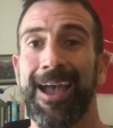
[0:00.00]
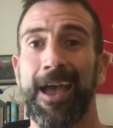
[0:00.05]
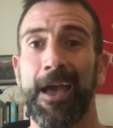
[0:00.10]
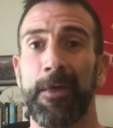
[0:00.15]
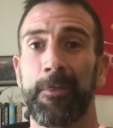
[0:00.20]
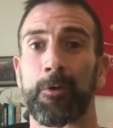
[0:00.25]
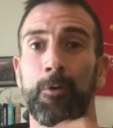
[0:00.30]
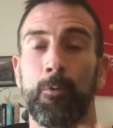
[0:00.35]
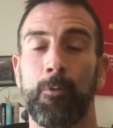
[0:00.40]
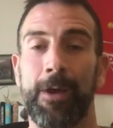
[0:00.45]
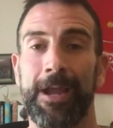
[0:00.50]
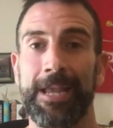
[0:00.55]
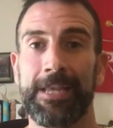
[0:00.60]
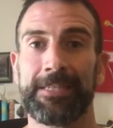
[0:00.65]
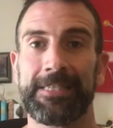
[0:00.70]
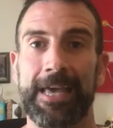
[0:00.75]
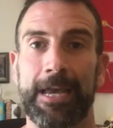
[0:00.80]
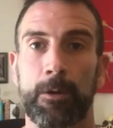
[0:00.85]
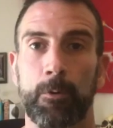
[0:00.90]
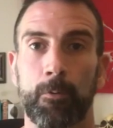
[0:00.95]
Other
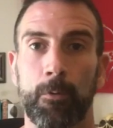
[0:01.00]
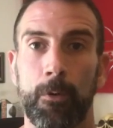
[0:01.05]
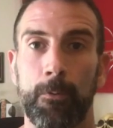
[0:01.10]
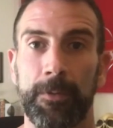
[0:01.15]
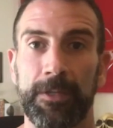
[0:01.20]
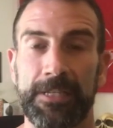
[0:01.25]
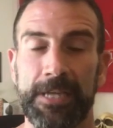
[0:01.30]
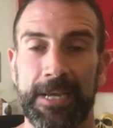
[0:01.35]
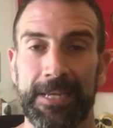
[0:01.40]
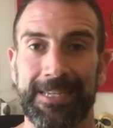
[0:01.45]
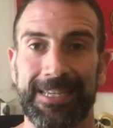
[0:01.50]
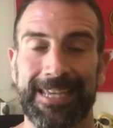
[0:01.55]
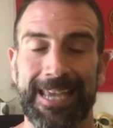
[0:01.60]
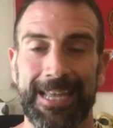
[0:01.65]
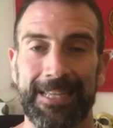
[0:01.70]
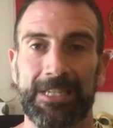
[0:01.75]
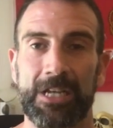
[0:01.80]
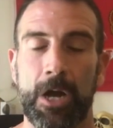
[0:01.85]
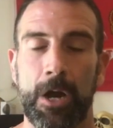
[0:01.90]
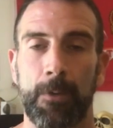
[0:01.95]
ways that aromatase
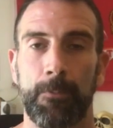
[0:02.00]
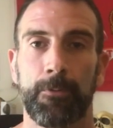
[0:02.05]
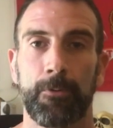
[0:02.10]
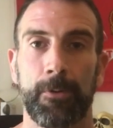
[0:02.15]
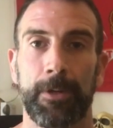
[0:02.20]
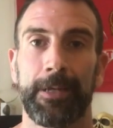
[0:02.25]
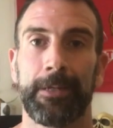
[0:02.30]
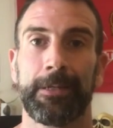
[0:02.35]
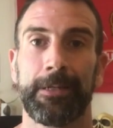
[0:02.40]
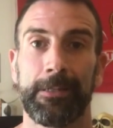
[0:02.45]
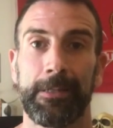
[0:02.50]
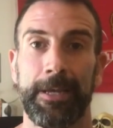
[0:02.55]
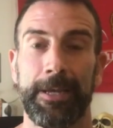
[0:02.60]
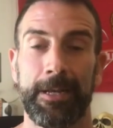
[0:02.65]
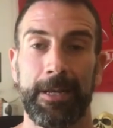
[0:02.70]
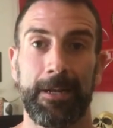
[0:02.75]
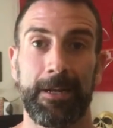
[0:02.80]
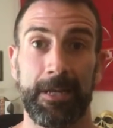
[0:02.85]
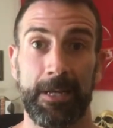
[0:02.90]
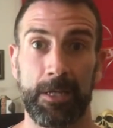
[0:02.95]
gets
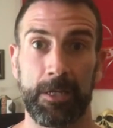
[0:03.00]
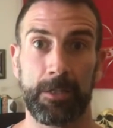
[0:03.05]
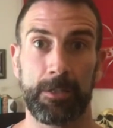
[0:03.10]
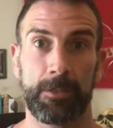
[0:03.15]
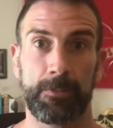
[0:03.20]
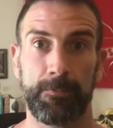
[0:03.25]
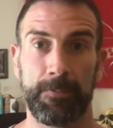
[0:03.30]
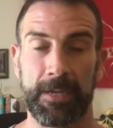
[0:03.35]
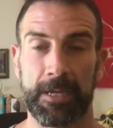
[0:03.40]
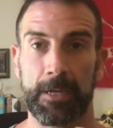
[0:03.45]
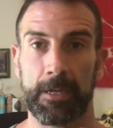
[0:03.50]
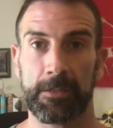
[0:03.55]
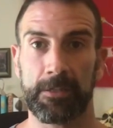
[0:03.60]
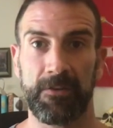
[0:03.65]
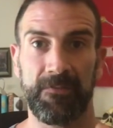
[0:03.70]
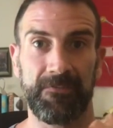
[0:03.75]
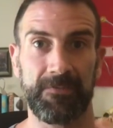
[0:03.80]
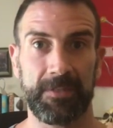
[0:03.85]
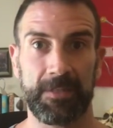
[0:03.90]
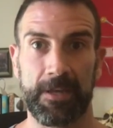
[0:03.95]
upregulated is because
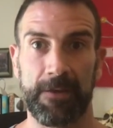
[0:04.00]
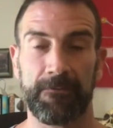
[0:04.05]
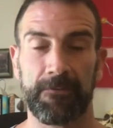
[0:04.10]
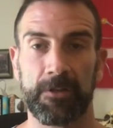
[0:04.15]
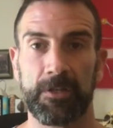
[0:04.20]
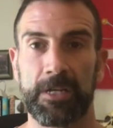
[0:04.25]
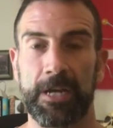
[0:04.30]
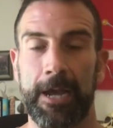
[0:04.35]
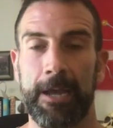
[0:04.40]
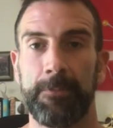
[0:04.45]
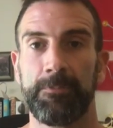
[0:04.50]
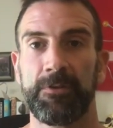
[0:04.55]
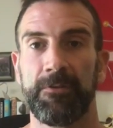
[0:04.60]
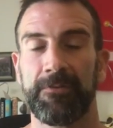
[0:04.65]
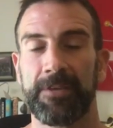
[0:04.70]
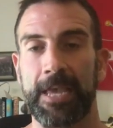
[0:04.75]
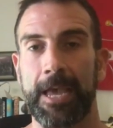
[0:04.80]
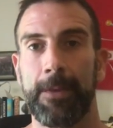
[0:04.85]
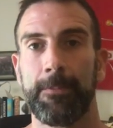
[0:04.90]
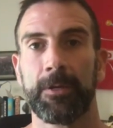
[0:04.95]
of different types of
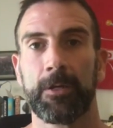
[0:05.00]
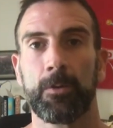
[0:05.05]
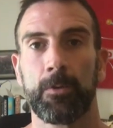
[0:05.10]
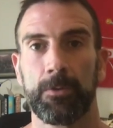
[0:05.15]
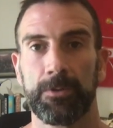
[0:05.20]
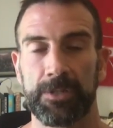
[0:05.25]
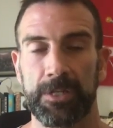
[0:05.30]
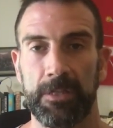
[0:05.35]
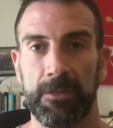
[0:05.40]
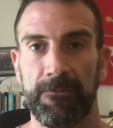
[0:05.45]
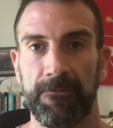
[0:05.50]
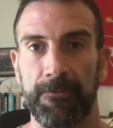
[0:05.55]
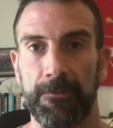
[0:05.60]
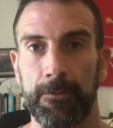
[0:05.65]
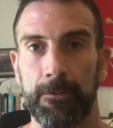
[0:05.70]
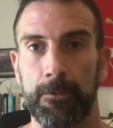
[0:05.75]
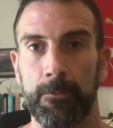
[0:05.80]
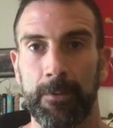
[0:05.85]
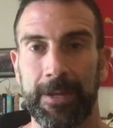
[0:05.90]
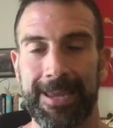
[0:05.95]
chemicals in the
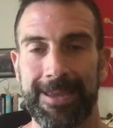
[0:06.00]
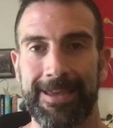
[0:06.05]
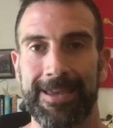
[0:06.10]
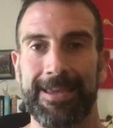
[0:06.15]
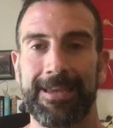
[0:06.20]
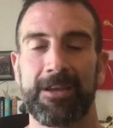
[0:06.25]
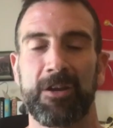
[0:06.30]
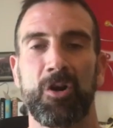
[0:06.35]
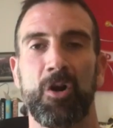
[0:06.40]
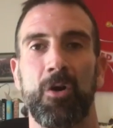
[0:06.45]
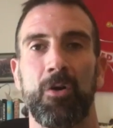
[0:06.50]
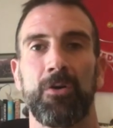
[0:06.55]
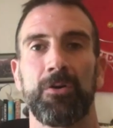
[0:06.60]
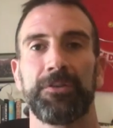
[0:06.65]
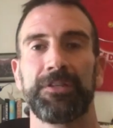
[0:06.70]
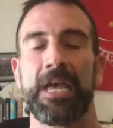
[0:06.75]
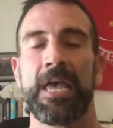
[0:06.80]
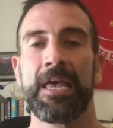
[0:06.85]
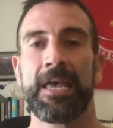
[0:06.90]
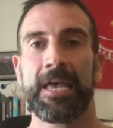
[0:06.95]
food we eat
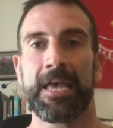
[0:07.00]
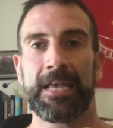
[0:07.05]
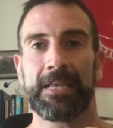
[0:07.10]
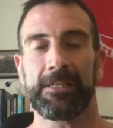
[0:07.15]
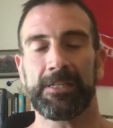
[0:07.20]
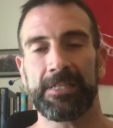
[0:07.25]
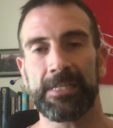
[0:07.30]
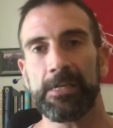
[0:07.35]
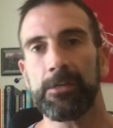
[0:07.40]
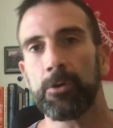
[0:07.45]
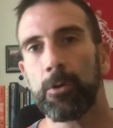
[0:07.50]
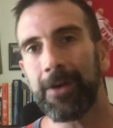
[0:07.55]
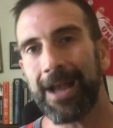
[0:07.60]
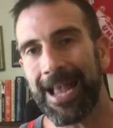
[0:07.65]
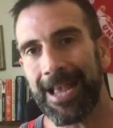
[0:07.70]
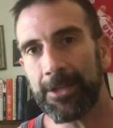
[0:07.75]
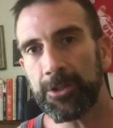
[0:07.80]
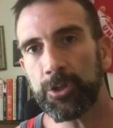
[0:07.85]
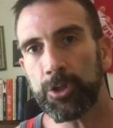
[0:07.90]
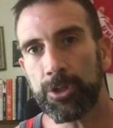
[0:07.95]
called
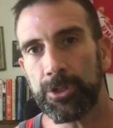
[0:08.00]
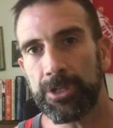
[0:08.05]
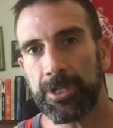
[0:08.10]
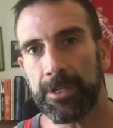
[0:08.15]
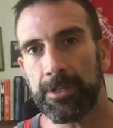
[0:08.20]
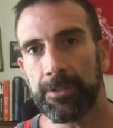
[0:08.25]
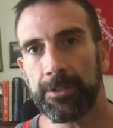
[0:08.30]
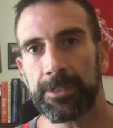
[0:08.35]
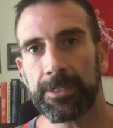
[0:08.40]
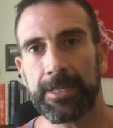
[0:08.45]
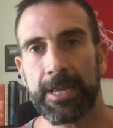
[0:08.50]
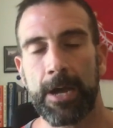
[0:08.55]
xenoestrogens.